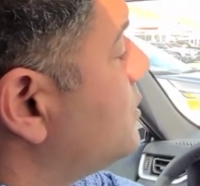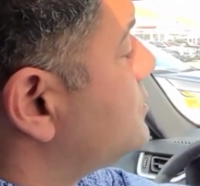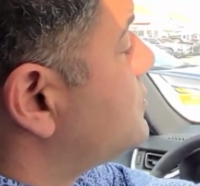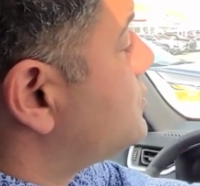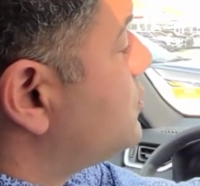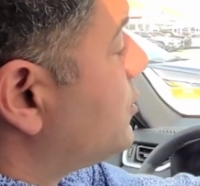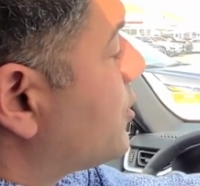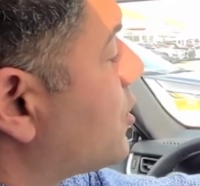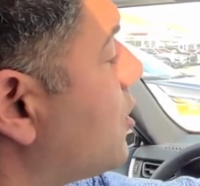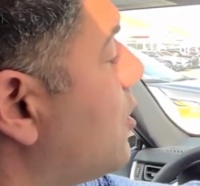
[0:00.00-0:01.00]
to your
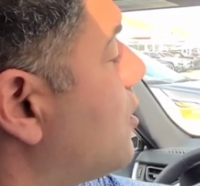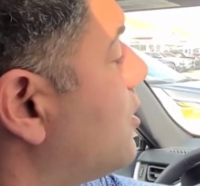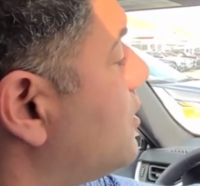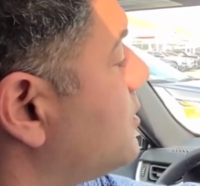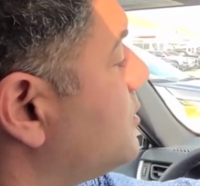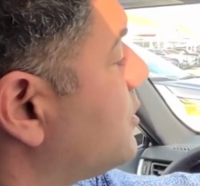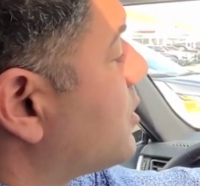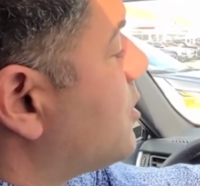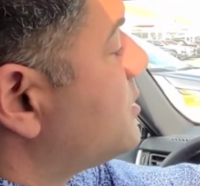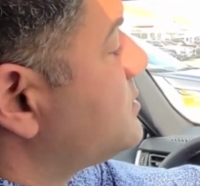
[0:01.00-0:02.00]

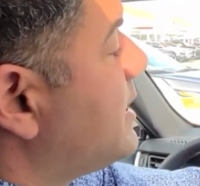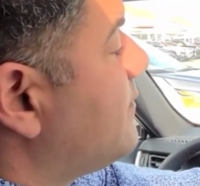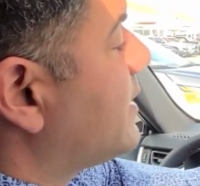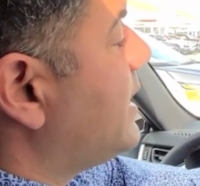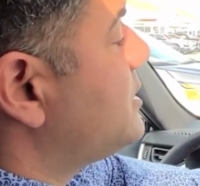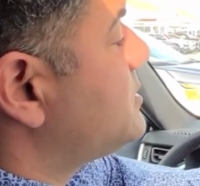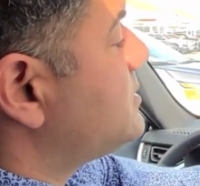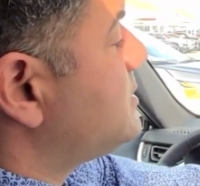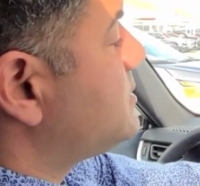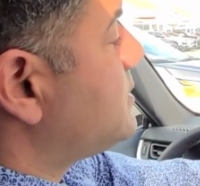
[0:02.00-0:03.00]
car's navigation
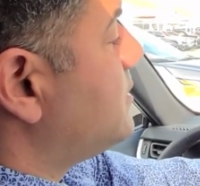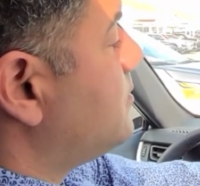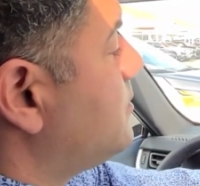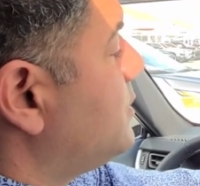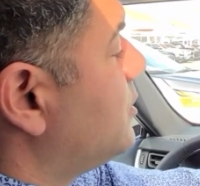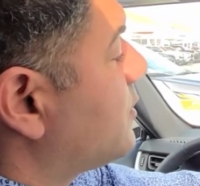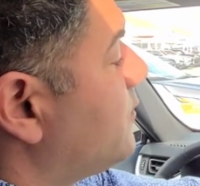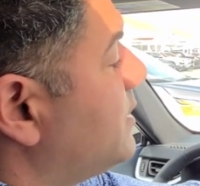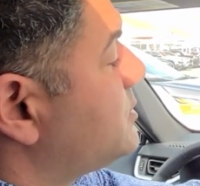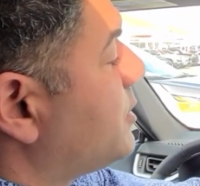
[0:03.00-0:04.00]
system, you look for
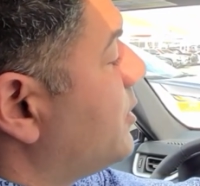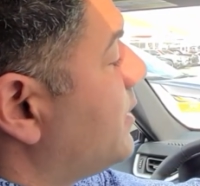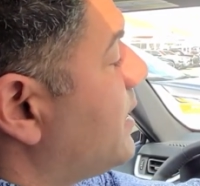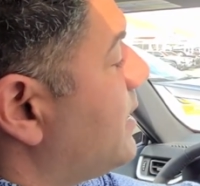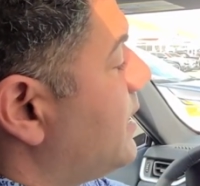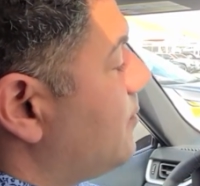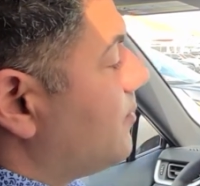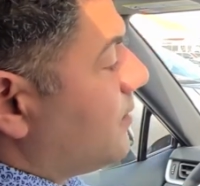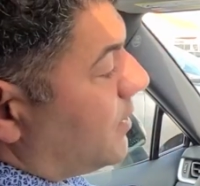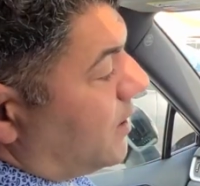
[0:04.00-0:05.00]
the Toyota
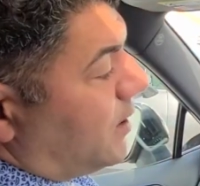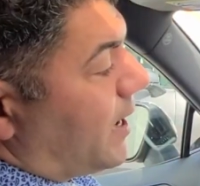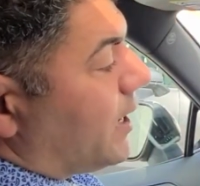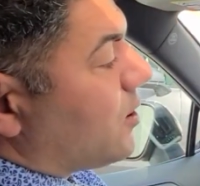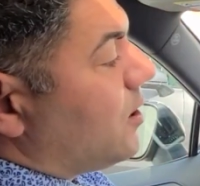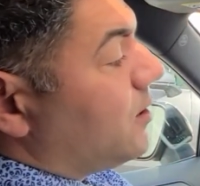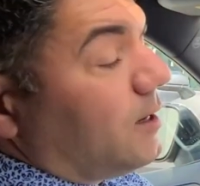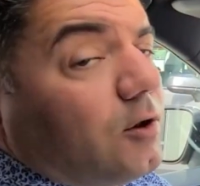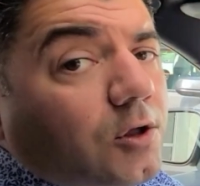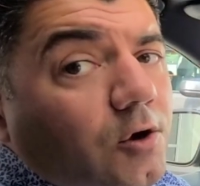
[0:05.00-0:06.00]
icon and
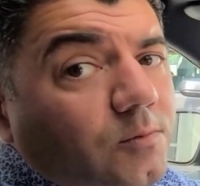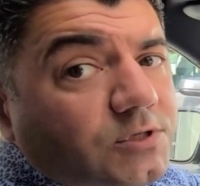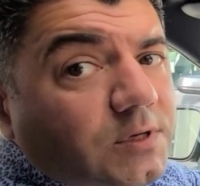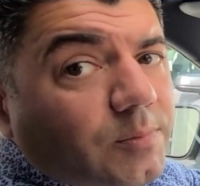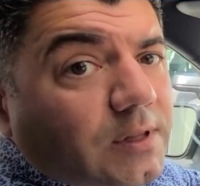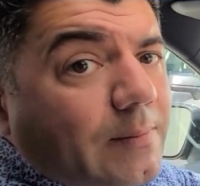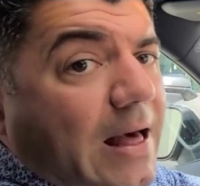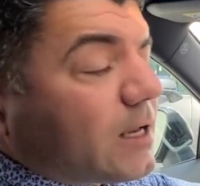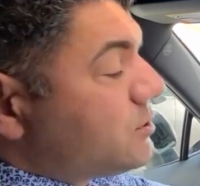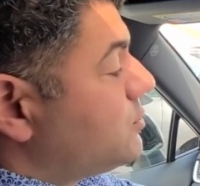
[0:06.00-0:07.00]
it'll go simply
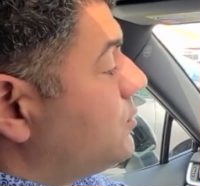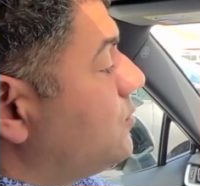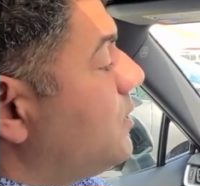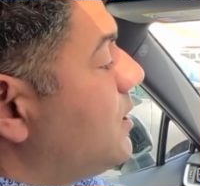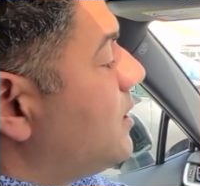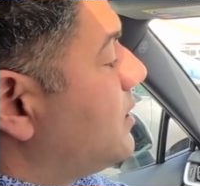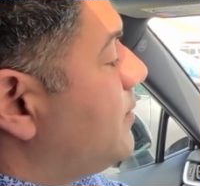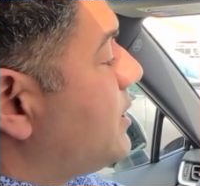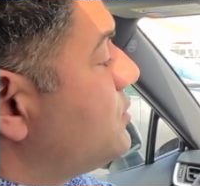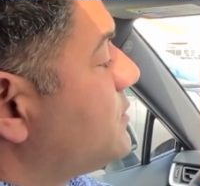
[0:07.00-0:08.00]
back to the
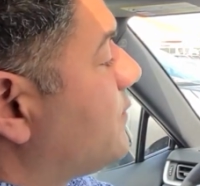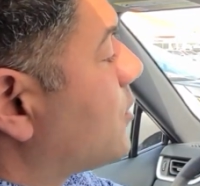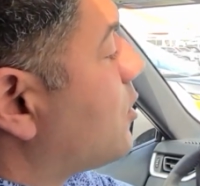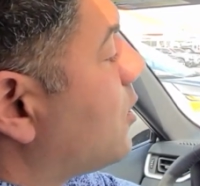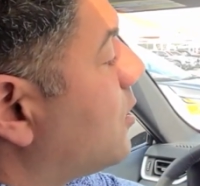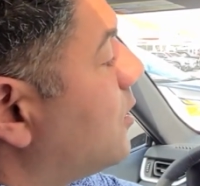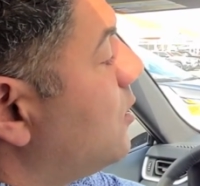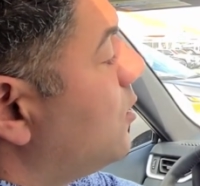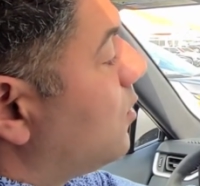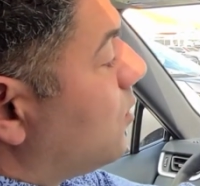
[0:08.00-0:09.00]
menus of your car.
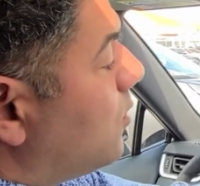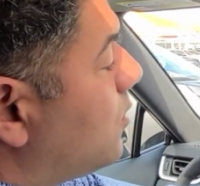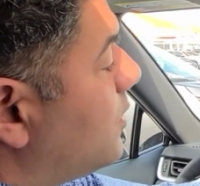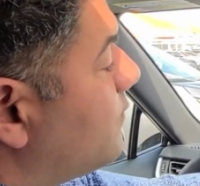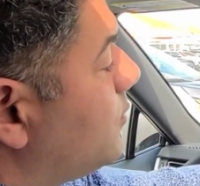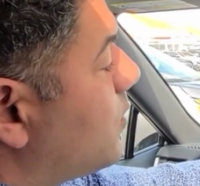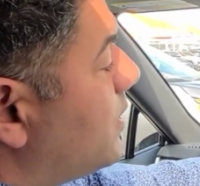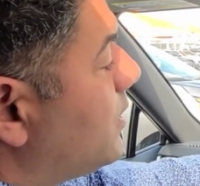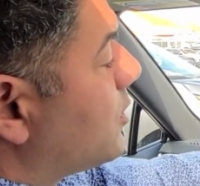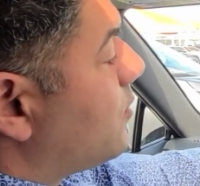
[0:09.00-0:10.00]
Or if you
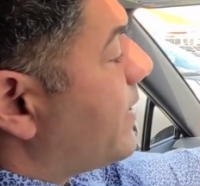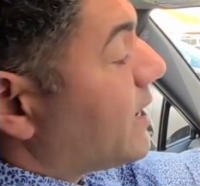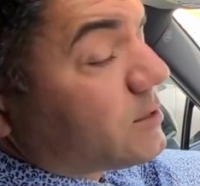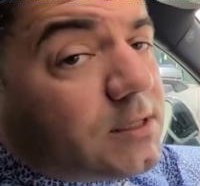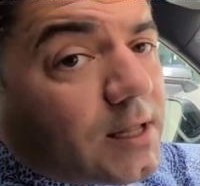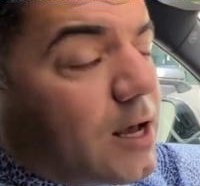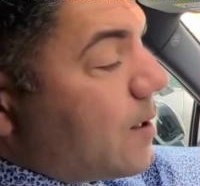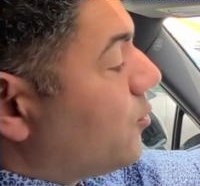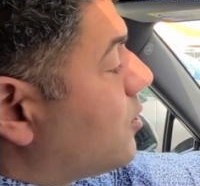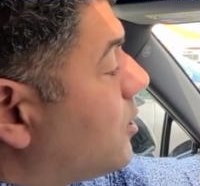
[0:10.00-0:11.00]
wanted to go back to the
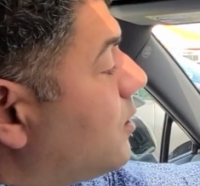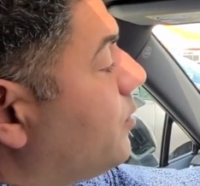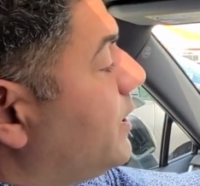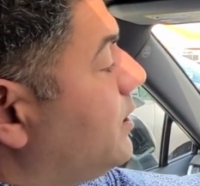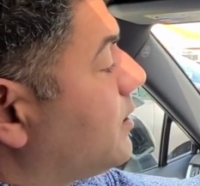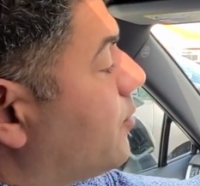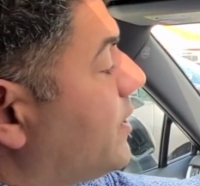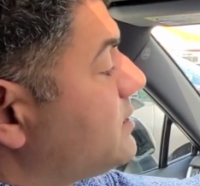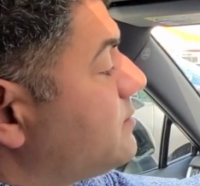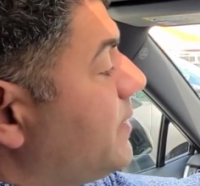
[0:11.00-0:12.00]
Apple CarPlay, you can
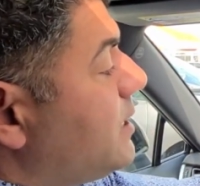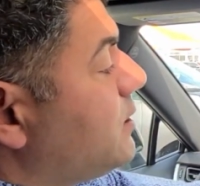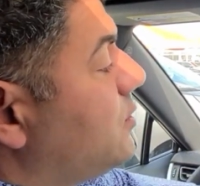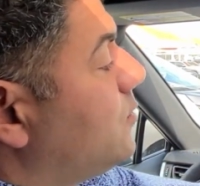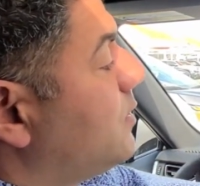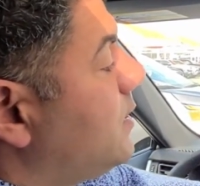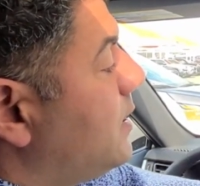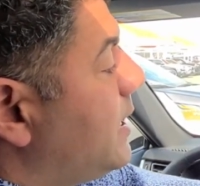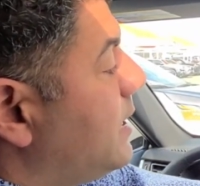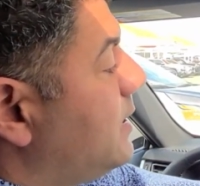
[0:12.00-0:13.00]
press menu
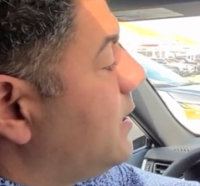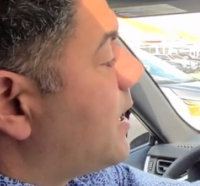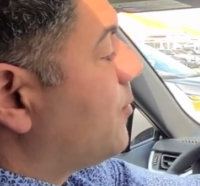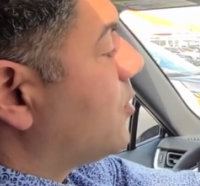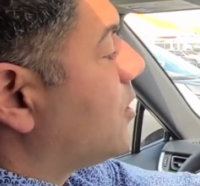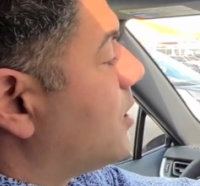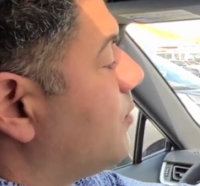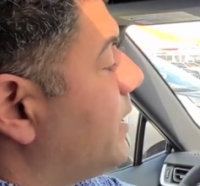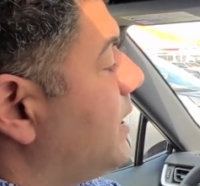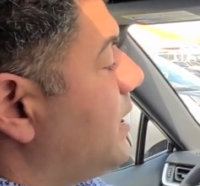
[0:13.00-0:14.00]
and hit Apple
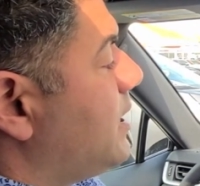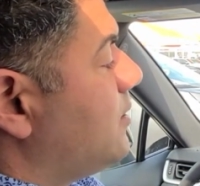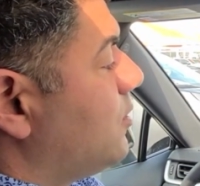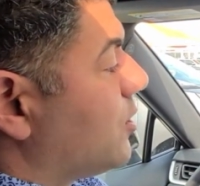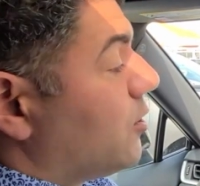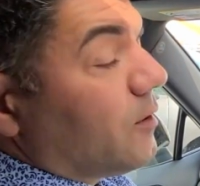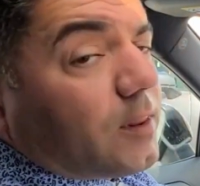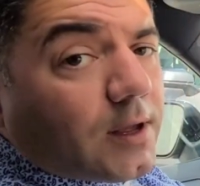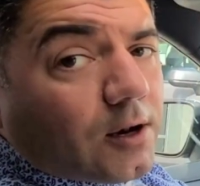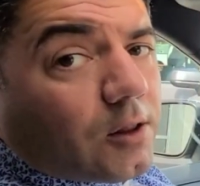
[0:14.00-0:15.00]
CarPlay and then
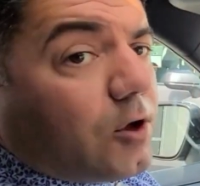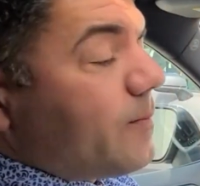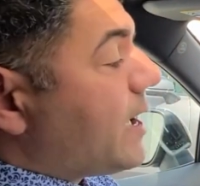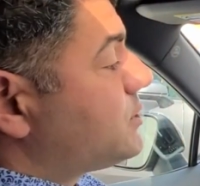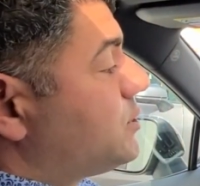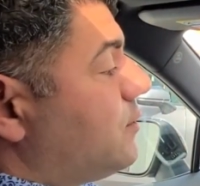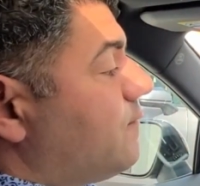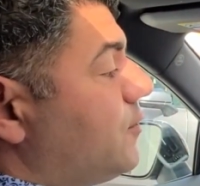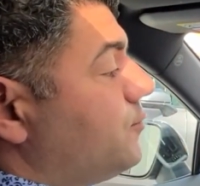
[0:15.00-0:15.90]
it'll go back to your phone.